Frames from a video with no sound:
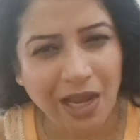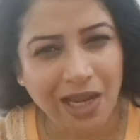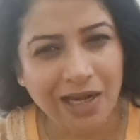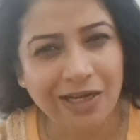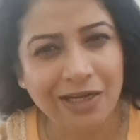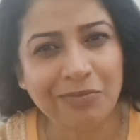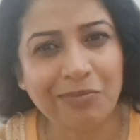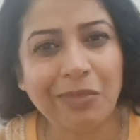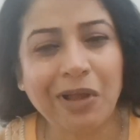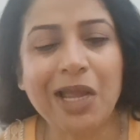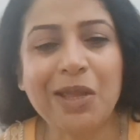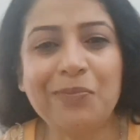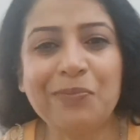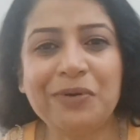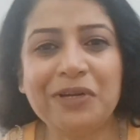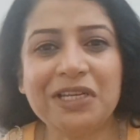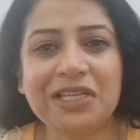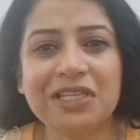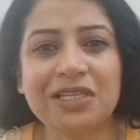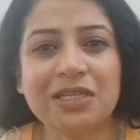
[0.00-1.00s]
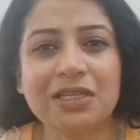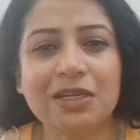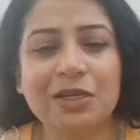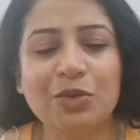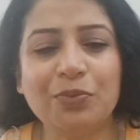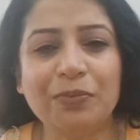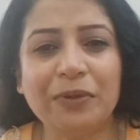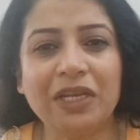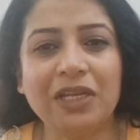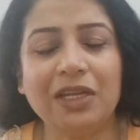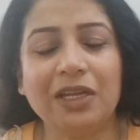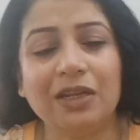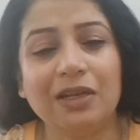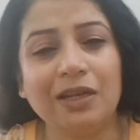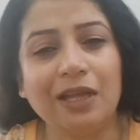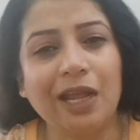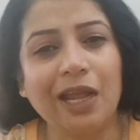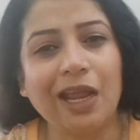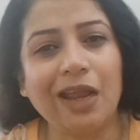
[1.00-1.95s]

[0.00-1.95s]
And in my personal opinion,